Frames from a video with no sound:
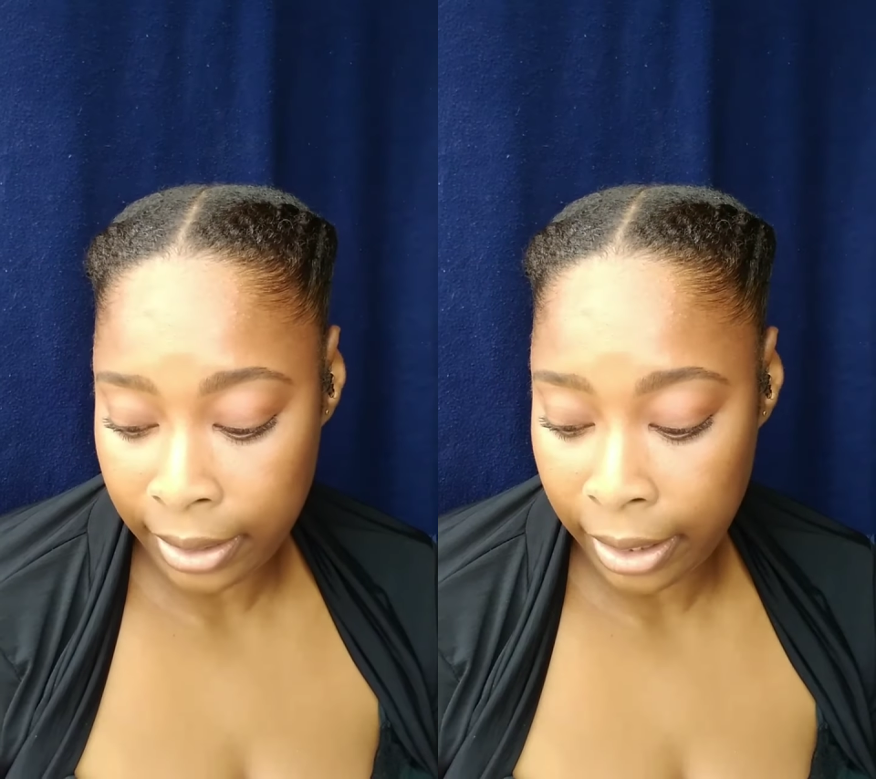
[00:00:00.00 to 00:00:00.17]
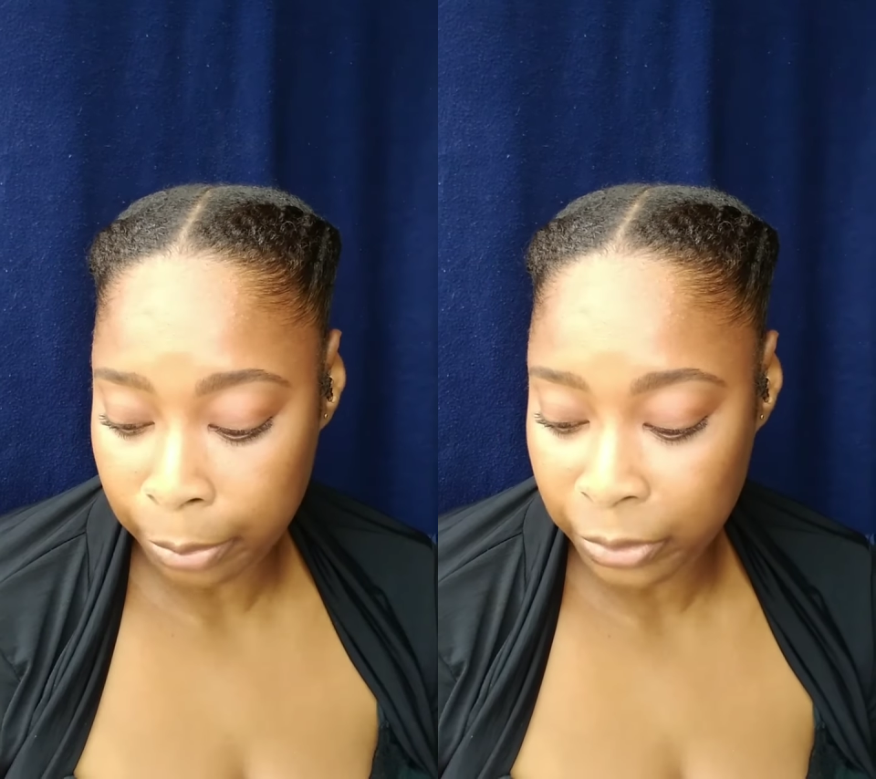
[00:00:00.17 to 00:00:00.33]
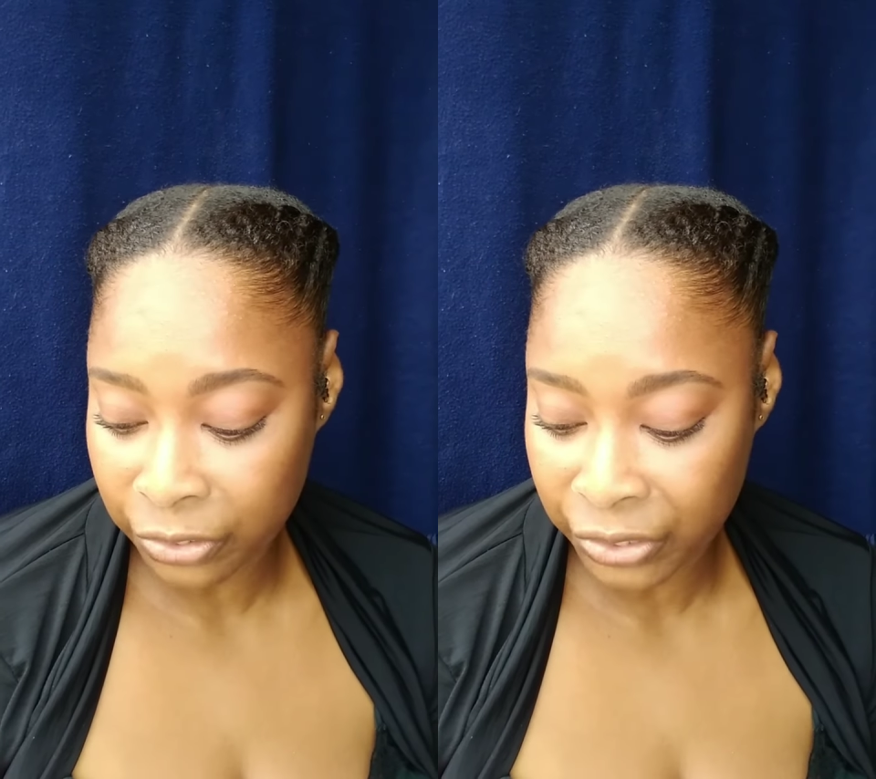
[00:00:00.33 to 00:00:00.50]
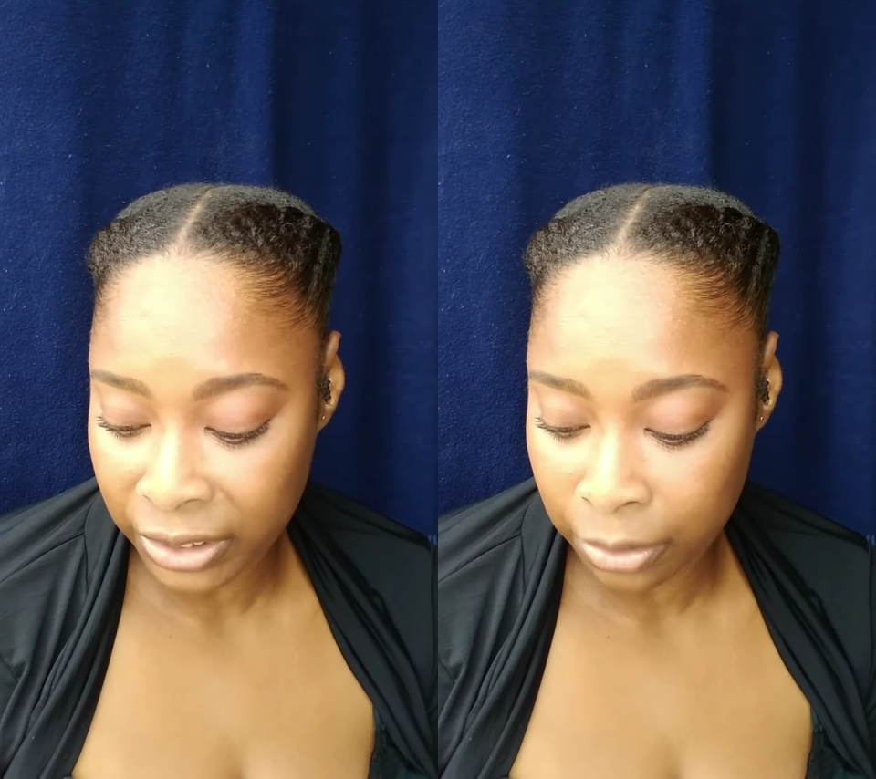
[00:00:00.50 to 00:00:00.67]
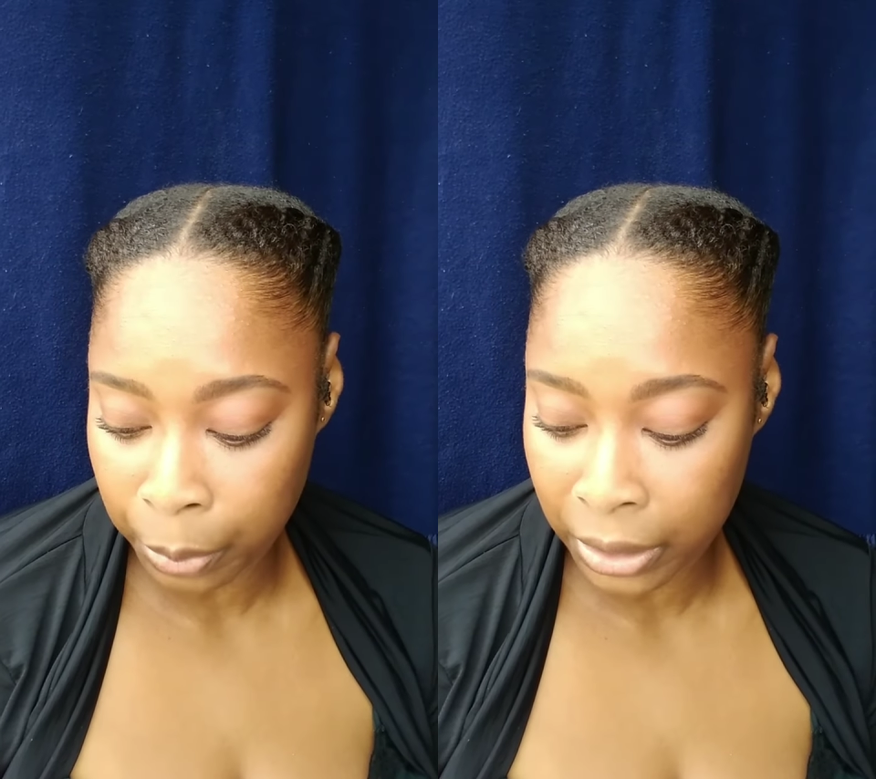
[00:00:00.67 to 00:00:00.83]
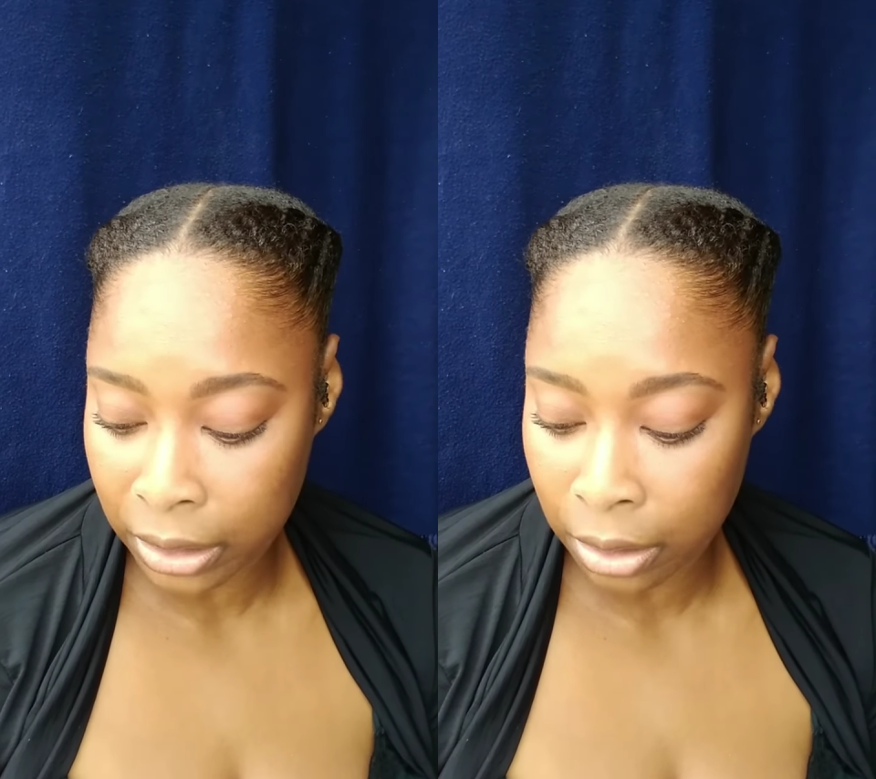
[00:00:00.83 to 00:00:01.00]
helps
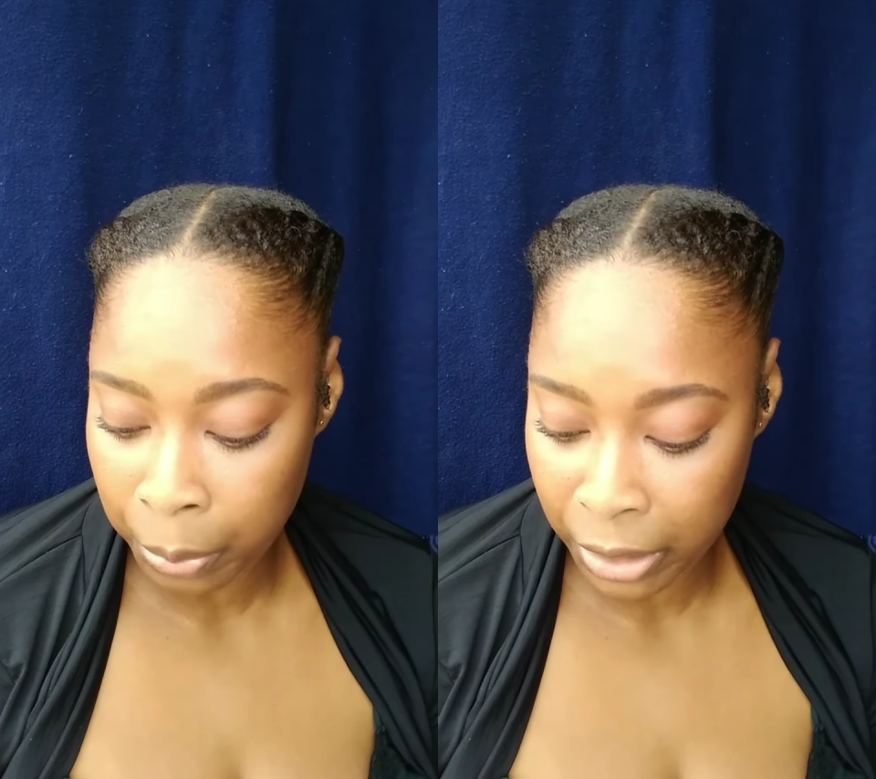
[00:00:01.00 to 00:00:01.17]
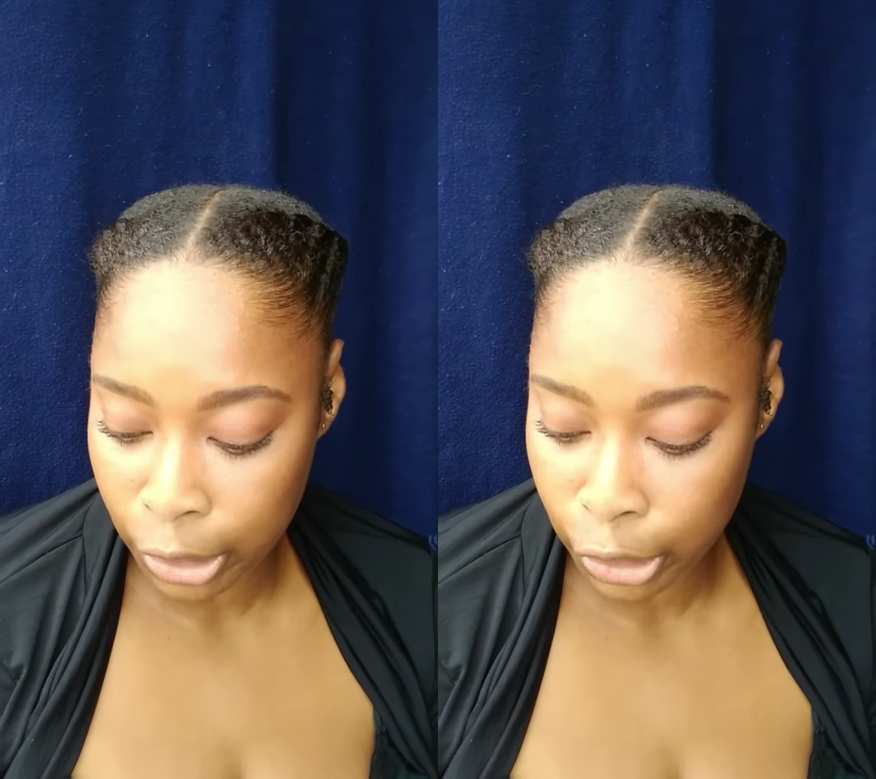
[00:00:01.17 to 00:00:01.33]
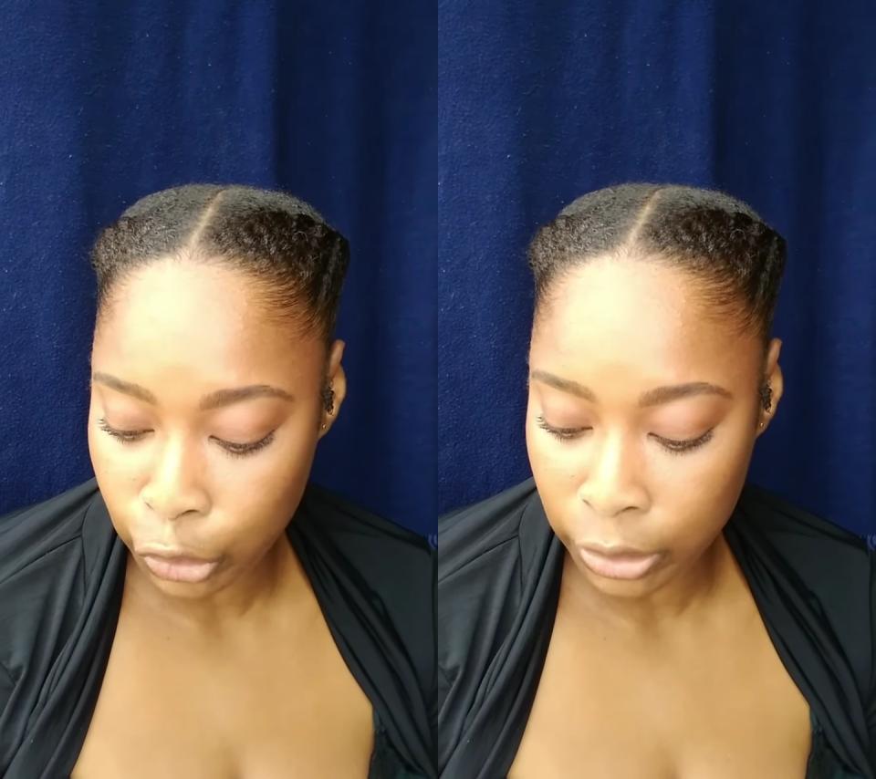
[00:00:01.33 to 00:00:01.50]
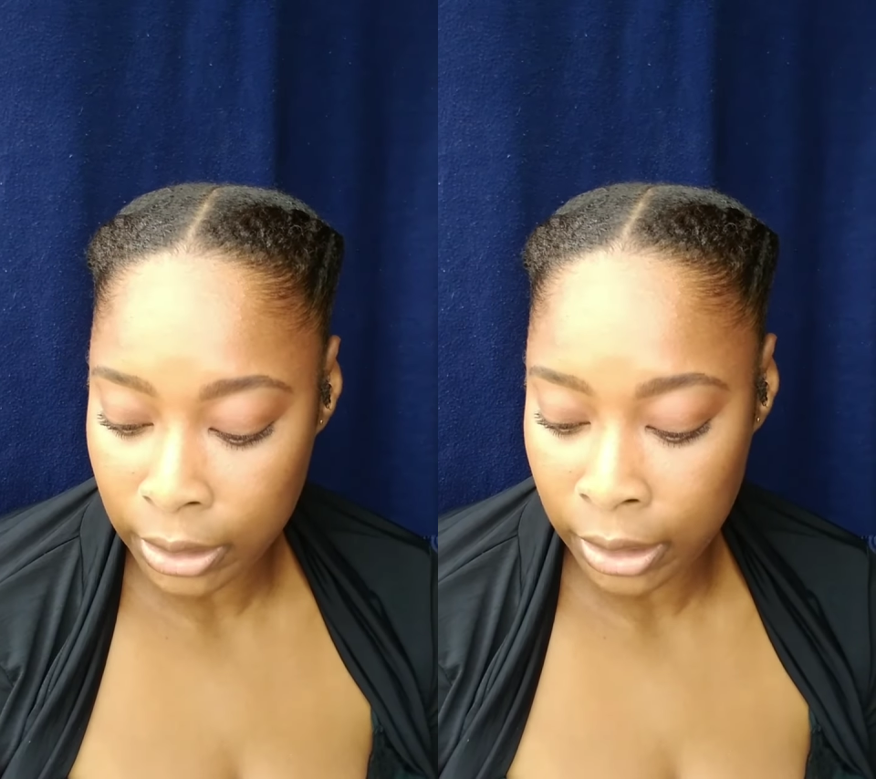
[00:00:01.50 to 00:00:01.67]
visibly diminish